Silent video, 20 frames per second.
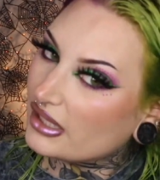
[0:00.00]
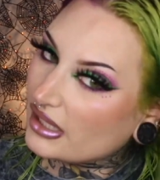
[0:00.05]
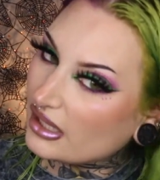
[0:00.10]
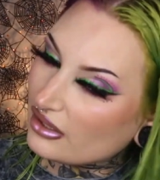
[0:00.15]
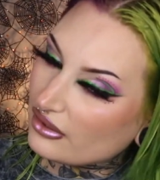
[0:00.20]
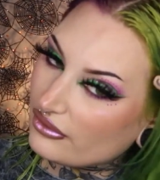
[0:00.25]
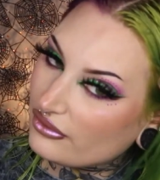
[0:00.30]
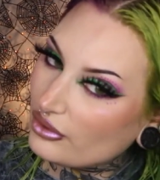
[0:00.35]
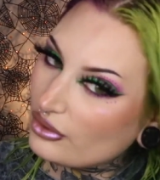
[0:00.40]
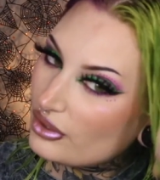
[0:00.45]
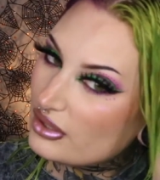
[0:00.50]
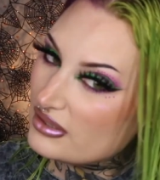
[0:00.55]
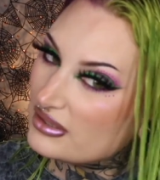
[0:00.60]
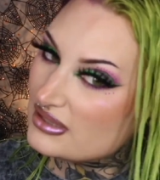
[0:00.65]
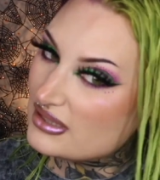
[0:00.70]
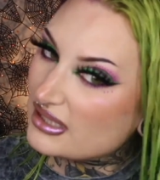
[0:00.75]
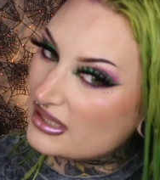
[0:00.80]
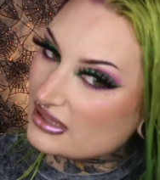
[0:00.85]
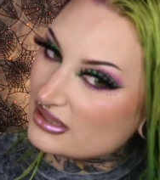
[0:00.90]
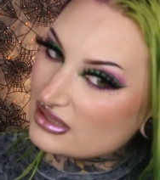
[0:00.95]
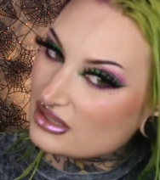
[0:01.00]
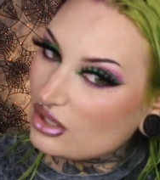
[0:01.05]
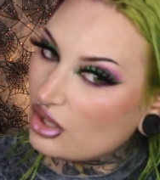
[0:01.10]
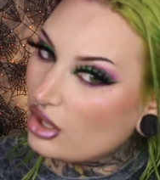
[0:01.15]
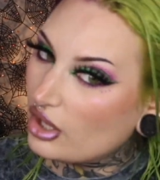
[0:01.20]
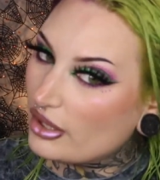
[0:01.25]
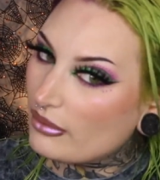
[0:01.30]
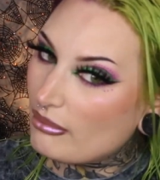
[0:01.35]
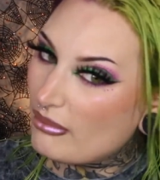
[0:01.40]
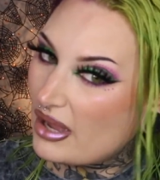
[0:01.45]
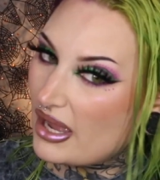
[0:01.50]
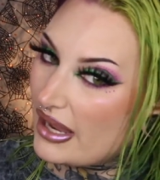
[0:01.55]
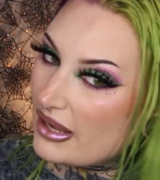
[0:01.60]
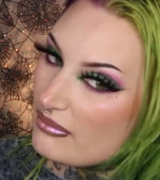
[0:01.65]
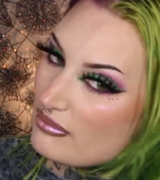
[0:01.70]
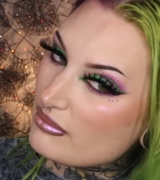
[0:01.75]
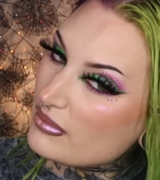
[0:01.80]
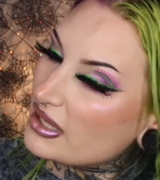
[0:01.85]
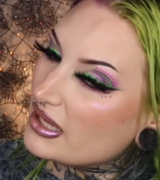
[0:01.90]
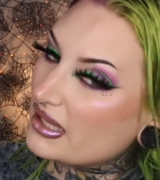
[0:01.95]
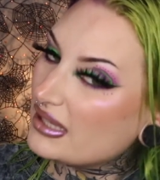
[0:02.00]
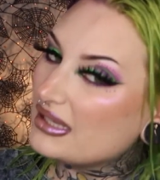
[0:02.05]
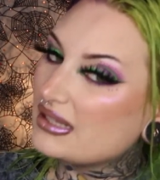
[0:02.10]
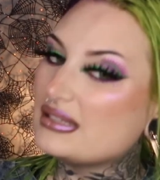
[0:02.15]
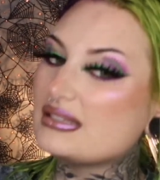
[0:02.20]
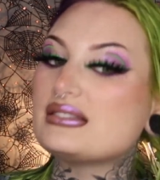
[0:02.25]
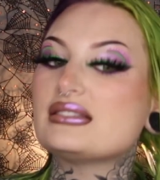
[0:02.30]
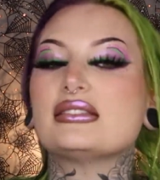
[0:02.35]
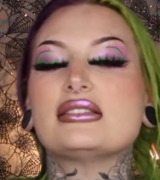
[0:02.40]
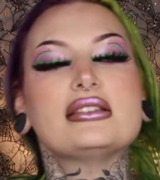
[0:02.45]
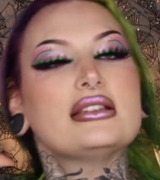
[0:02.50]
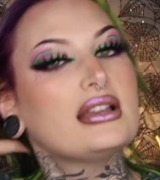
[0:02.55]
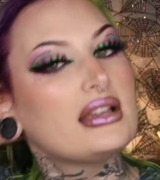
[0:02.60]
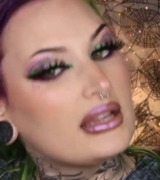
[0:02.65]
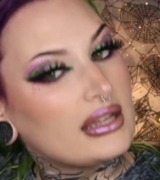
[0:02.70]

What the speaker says: again, focus this on my mids